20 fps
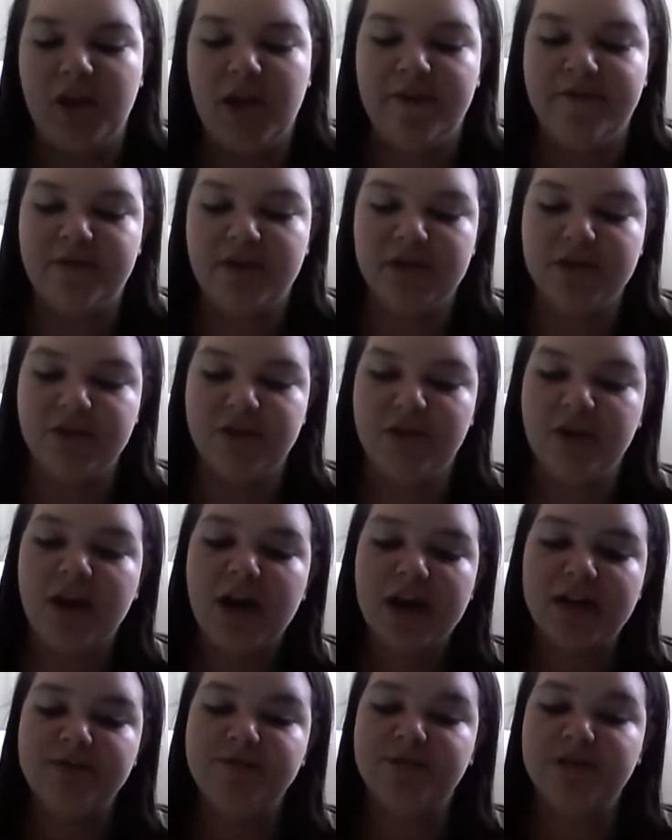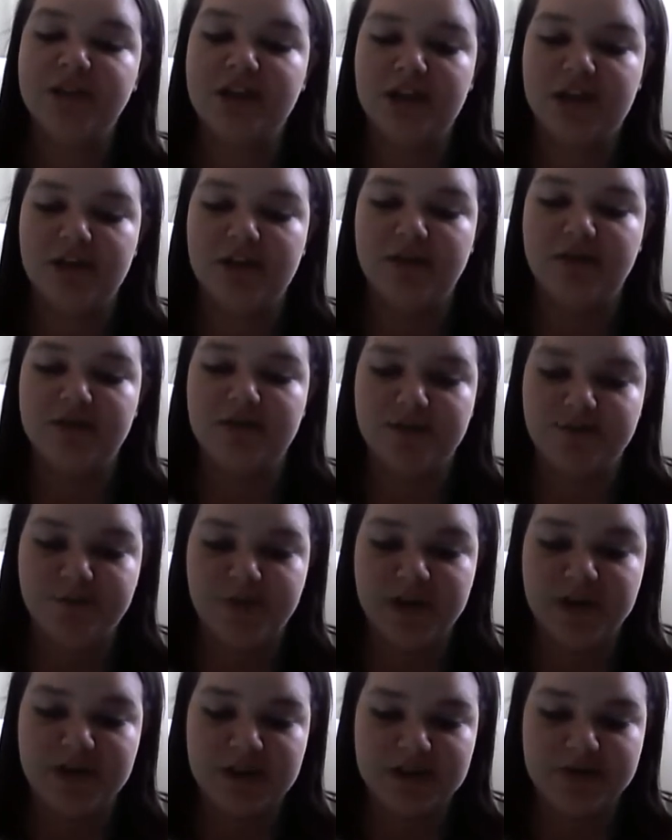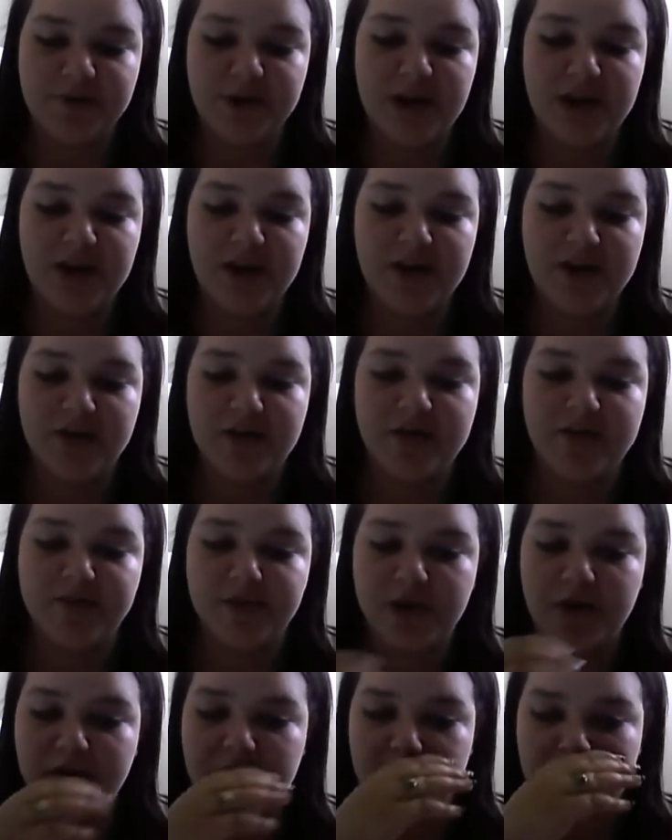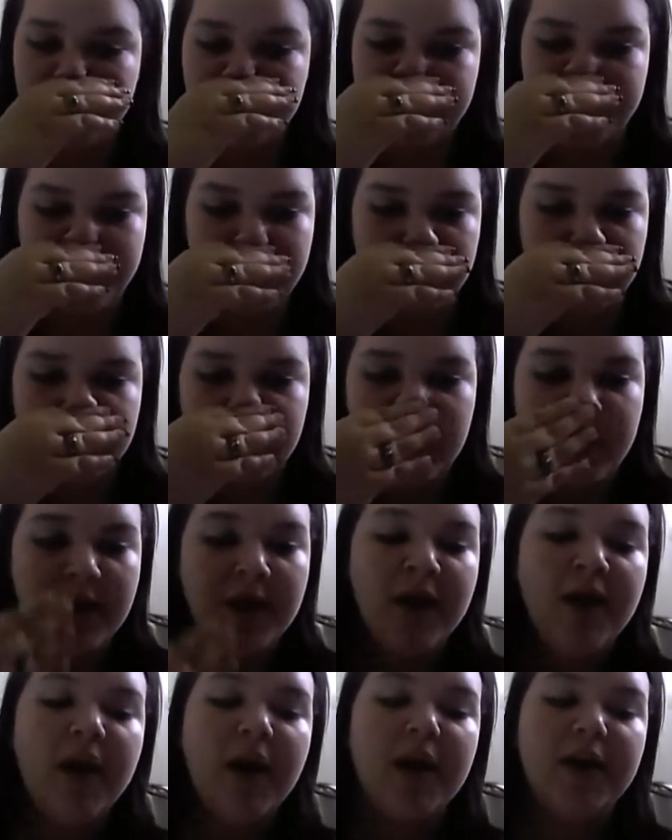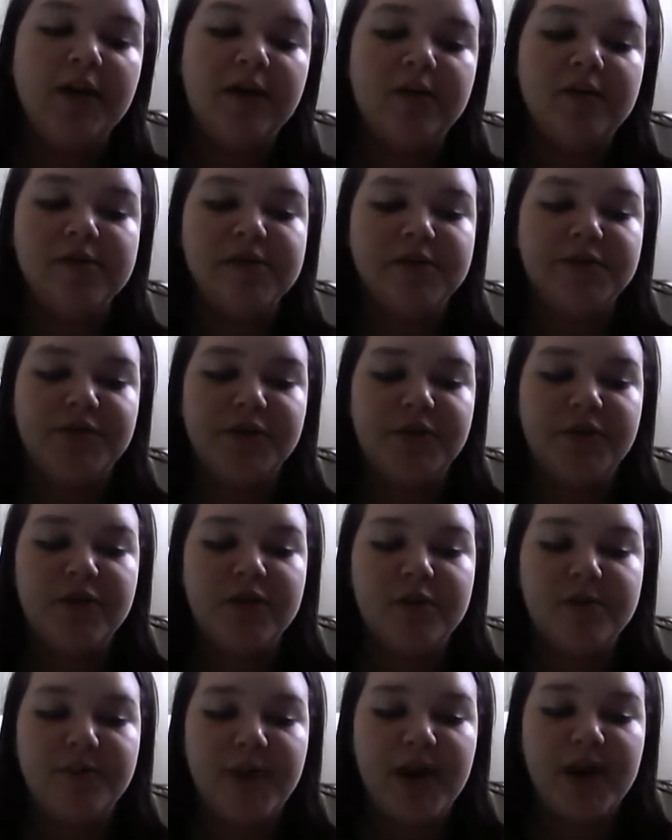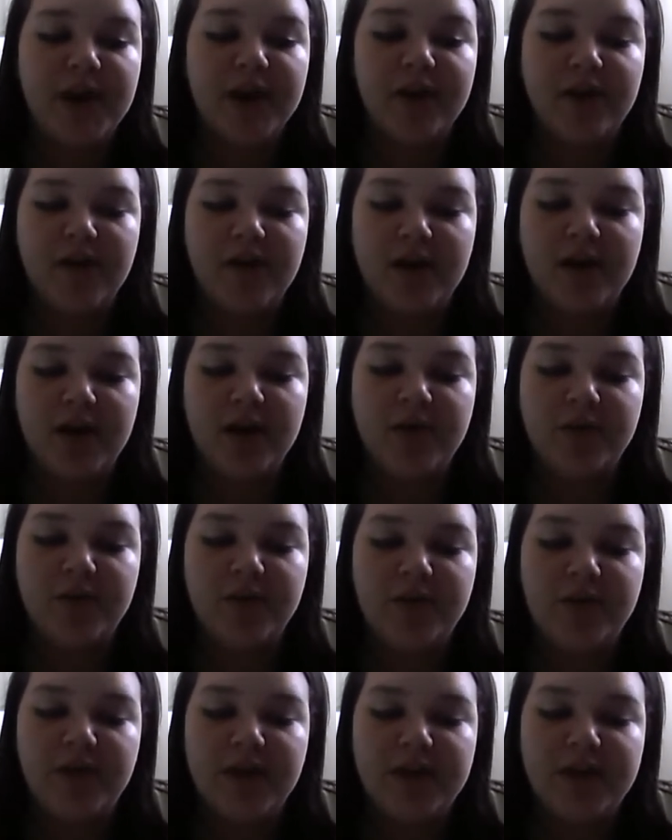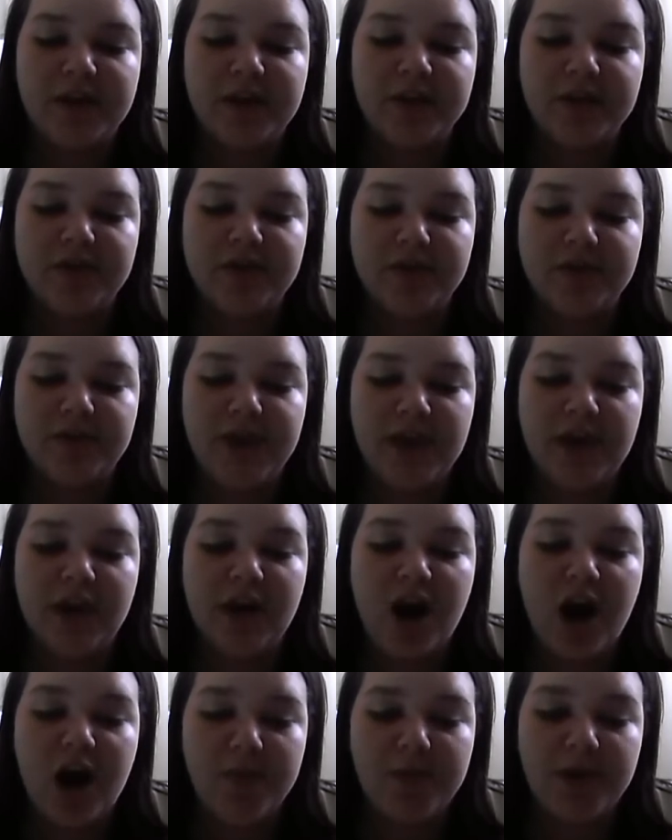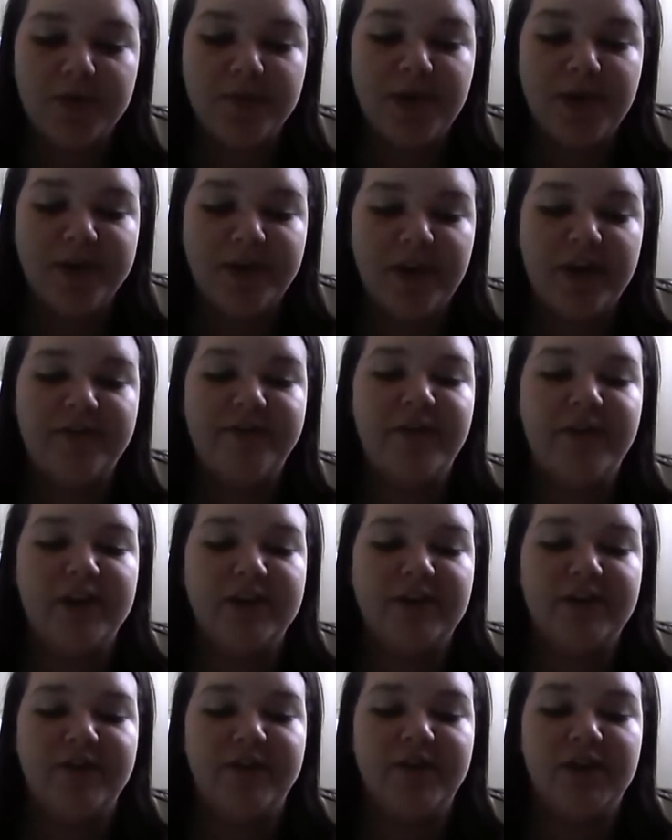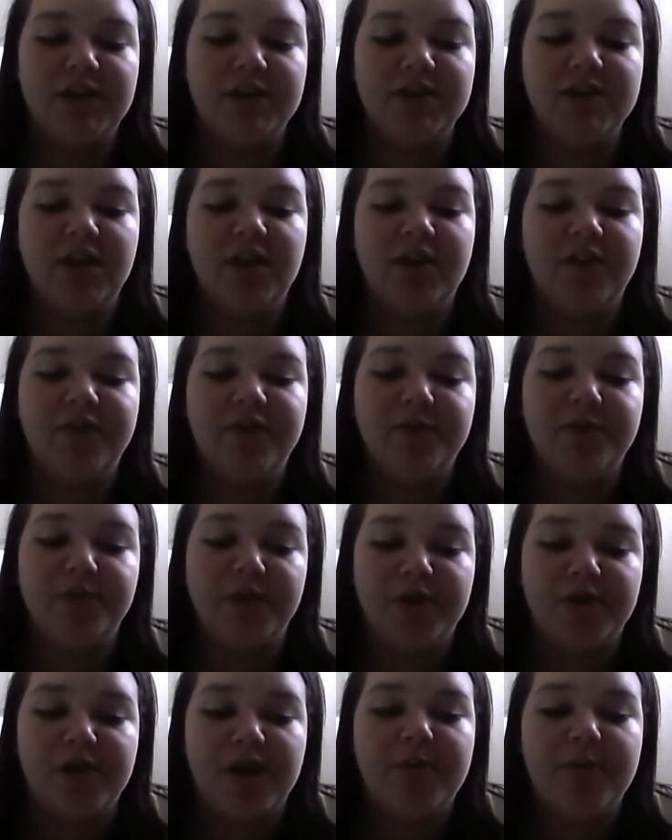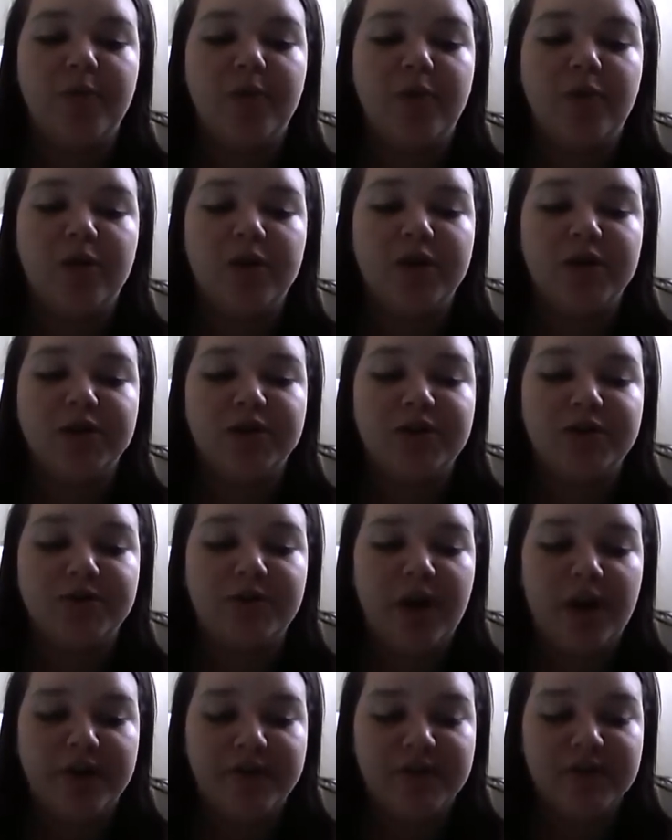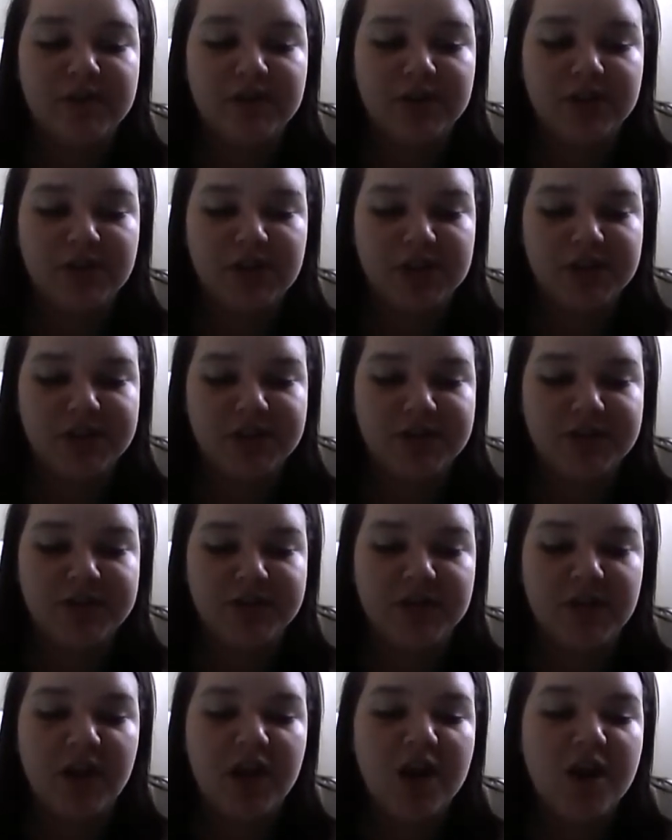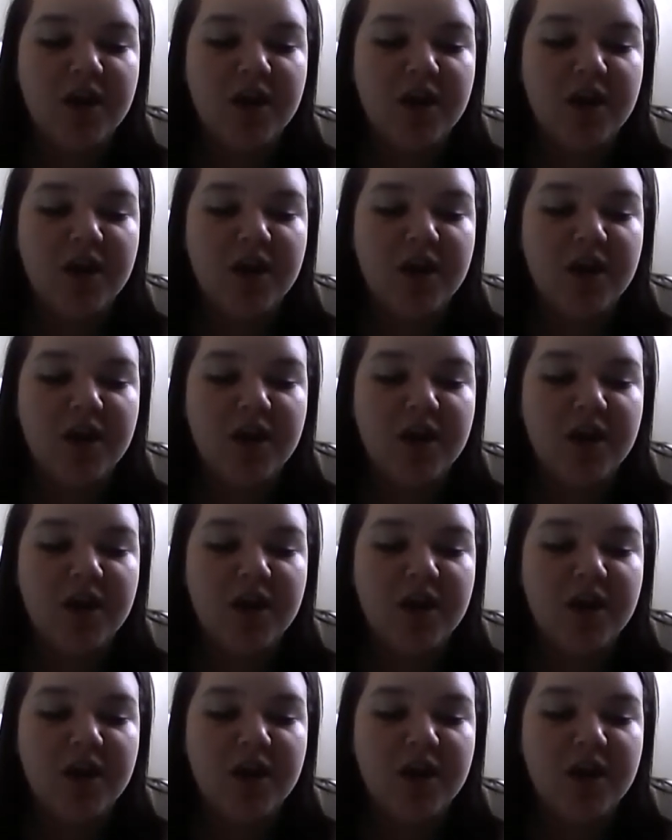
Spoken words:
If the student has participated in the program before, and either the student or parent guardian would like to make a comment about the effectiveness of the program or to offer suggestions,